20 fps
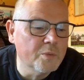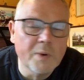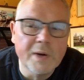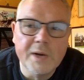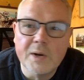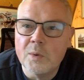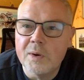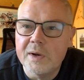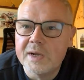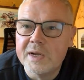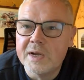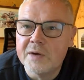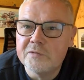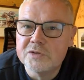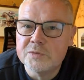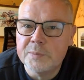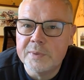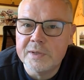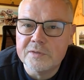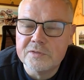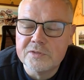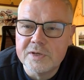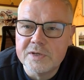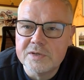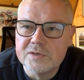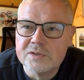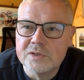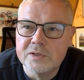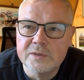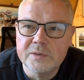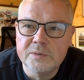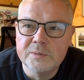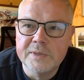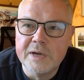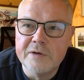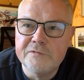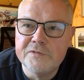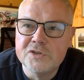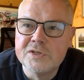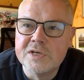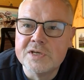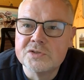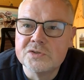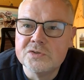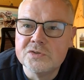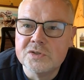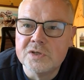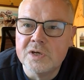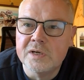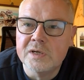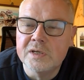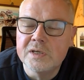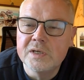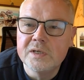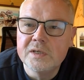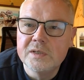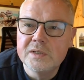and win quite comfortably, I think. So yeah, Vitesse du Sun,